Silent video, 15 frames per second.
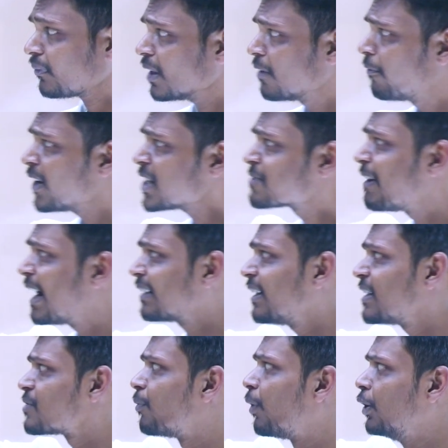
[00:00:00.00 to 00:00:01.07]
First
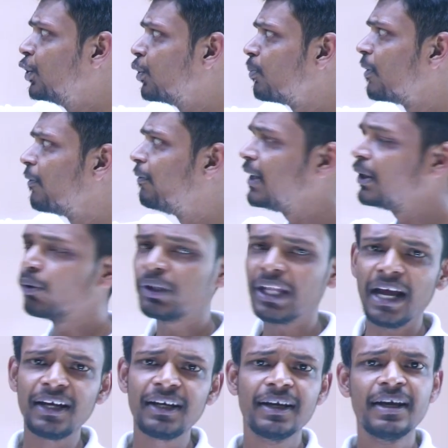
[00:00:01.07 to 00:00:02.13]
factor is volume. We know
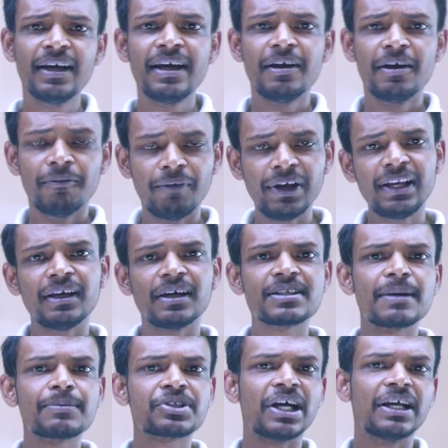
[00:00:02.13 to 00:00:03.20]
that when a
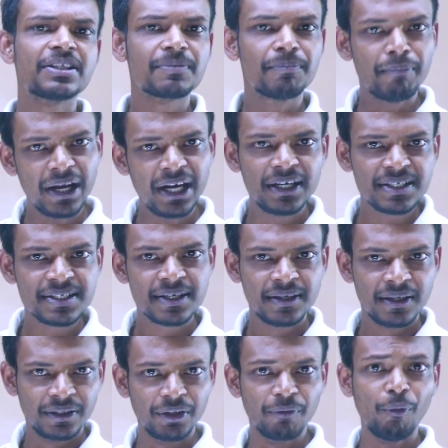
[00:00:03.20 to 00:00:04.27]
substance melts,
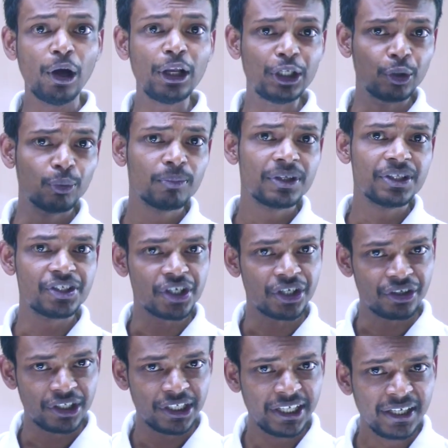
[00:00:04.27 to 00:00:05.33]
the volume
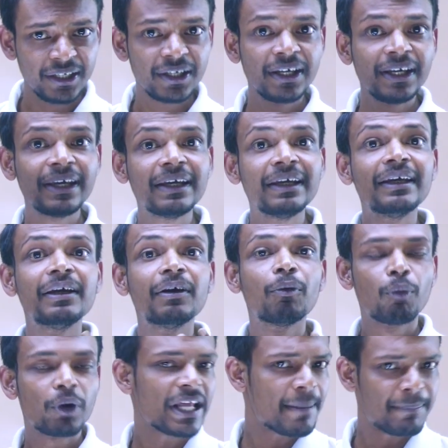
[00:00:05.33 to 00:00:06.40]
generally,
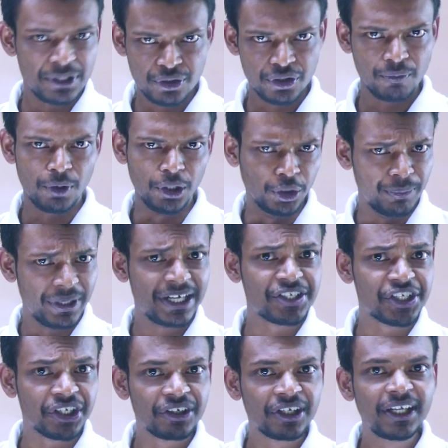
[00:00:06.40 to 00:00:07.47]
what happens to the volume? It
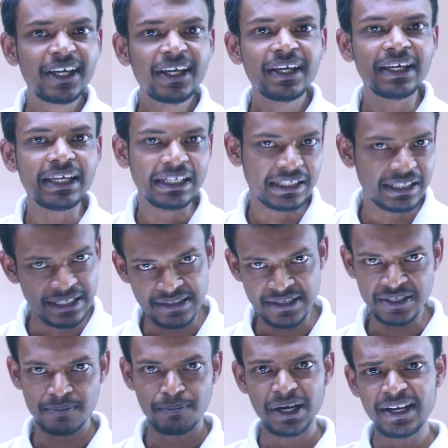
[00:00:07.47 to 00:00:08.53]
generally
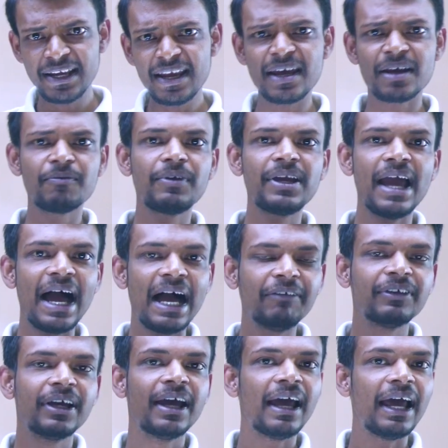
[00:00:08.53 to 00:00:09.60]
increases. But here we
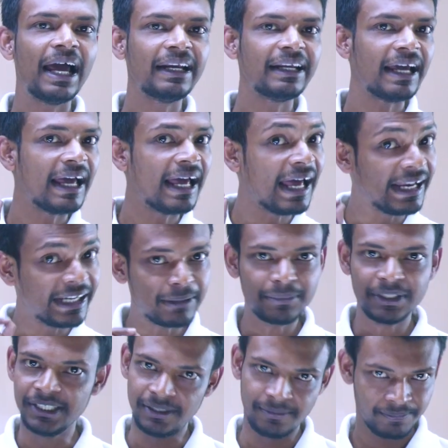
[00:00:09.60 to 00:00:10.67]
have an
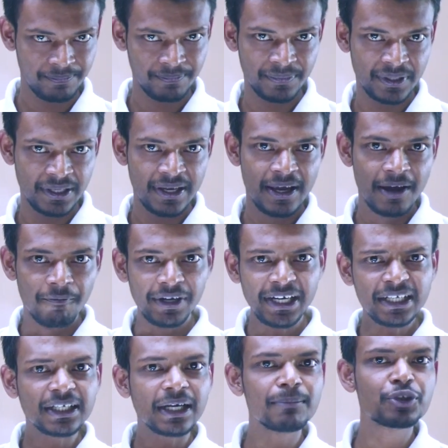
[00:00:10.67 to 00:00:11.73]
anomaly. When
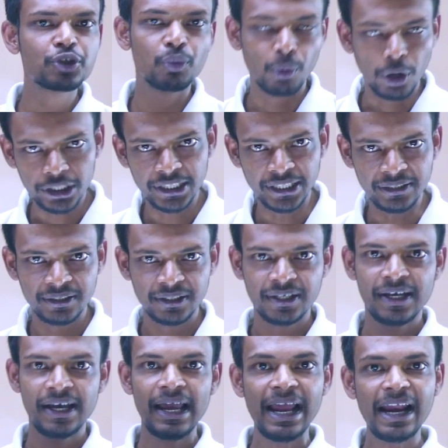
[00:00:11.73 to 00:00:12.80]
it comes to water,
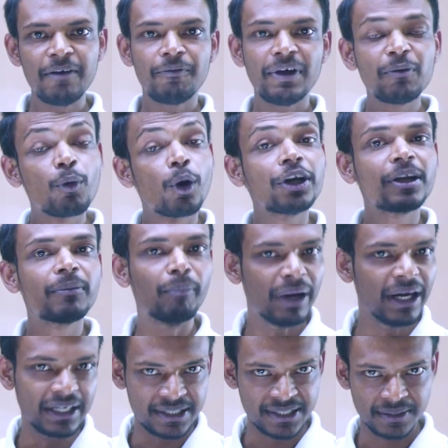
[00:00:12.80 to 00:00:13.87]
and when water
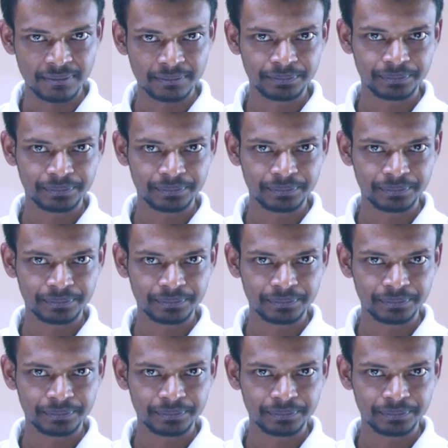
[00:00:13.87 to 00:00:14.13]
melts,